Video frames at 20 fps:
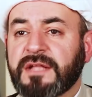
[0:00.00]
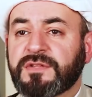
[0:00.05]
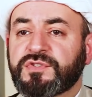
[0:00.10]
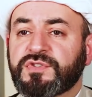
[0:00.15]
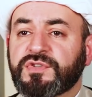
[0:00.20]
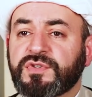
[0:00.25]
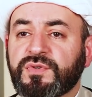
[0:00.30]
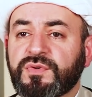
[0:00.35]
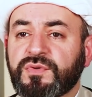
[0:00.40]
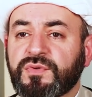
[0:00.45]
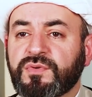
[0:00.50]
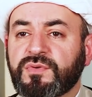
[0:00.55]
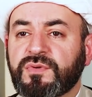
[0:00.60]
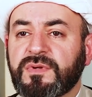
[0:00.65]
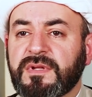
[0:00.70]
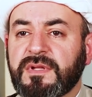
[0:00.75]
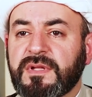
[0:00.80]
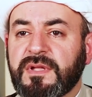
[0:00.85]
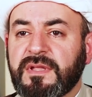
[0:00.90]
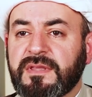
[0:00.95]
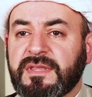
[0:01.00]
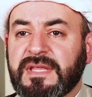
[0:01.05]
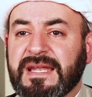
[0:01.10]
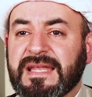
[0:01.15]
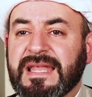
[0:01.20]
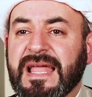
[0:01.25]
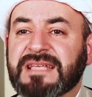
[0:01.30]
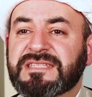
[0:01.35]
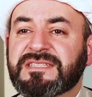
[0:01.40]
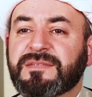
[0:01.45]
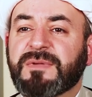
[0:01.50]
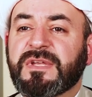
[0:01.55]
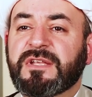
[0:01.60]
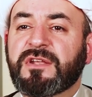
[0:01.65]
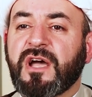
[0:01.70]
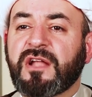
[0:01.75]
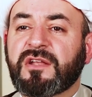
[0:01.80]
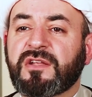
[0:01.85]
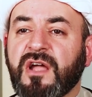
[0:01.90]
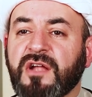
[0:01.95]
And two, that it has to be
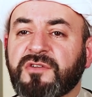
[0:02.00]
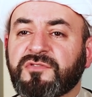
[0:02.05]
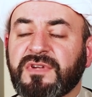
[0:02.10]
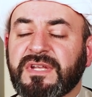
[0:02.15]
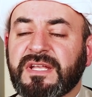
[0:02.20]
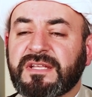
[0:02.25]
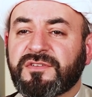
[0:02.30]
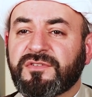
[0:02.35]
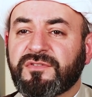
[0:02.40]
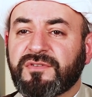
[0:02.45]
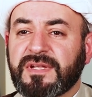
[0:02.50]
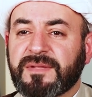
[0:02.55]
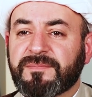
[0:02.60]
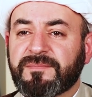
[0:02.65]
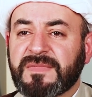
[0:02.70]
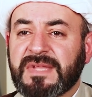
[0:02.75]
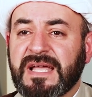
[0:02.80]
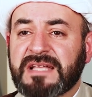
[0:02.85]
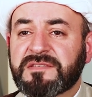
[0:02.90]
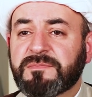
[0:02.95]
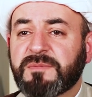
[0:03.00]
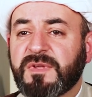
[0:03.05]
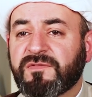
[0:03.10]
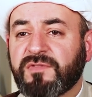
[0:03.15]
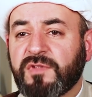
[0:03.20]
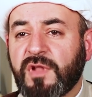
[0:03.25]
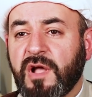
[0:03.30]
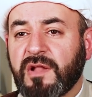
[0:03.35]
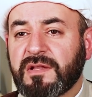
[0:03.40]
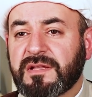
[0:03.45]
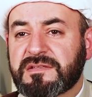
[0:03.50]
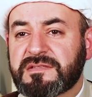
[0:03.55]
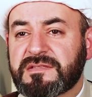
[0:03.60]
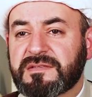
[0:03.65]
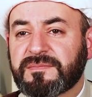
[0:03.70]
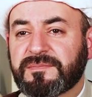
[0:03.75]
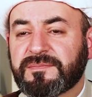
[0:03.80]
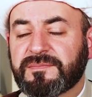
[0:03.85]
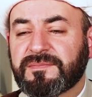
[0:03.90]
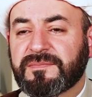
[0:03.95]
non-contradictory, has to be
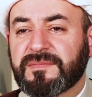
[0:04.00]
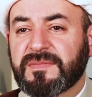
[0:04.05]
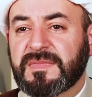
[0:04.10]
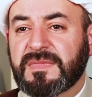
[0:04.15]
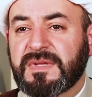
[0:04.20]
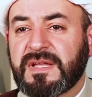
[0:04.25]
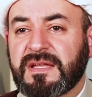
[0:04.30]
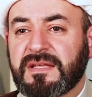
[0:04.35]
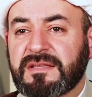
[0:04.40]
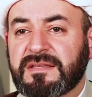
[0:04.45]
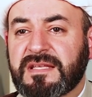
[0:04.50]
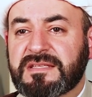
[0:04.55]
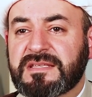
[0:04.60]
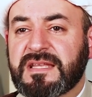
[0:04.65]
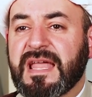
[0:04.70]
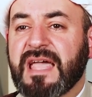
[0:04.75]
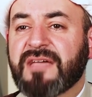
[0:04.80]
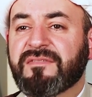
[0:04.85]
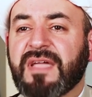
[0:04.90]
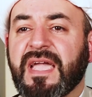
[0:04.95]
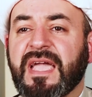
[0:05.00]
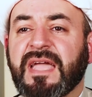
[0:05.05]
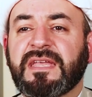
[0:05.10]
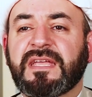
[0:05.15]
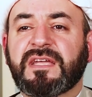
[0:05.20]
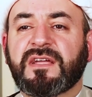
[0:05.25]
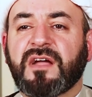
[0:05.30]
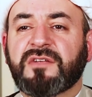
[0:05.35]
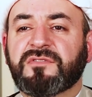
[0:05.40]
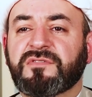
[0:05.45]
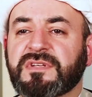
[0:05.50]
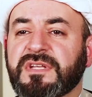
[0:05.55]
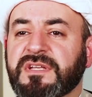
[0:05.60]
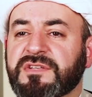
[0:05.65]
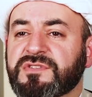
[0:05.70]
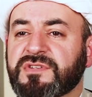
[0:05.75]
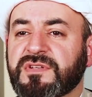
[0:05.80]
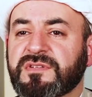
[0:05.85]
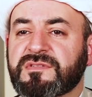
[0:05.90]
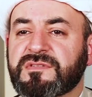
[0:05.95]
flawless. Doesn't have any
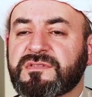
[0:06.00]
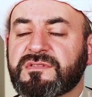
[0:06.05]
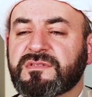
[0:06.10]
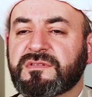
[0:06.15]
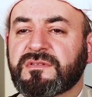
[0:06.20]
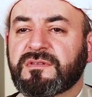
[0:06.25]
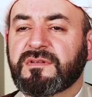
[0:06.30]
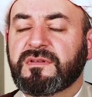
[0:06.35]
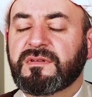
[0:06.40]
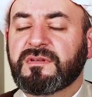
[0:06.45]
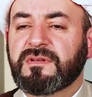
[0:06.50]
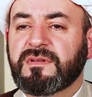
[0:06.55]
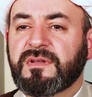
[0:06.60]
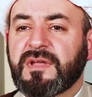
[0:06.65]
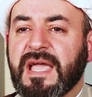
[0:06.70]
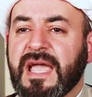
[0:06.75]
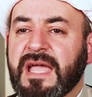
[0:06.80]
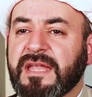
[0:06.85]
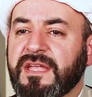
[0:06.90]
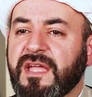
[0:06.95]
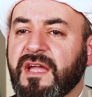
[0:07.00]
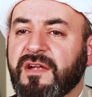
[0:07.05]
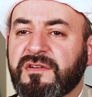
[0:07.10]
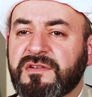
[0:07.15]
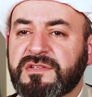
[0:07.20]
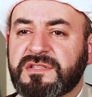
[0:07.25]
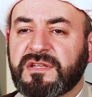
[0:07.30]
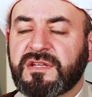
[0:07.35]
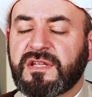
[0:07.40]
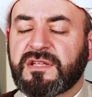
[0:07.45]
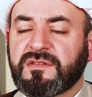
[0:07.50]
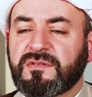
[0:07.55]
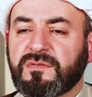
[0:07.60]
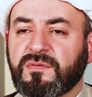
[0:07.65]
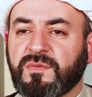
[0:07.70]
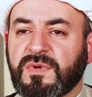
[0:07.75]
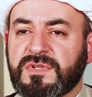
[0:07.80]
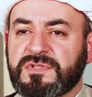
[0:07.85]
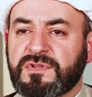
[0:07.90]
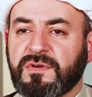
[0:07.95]
contradictions, any errors in it
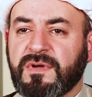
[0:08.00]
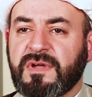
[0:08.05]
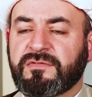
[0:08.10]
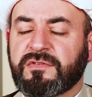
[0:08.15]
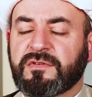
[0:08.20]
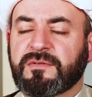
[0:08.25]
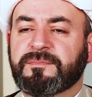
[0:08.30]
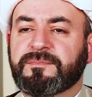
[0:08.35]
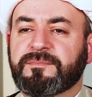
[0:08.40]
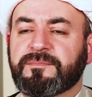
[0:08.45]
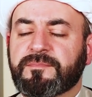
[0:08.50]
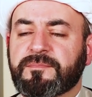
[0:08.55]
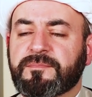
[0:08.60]
whatsoever.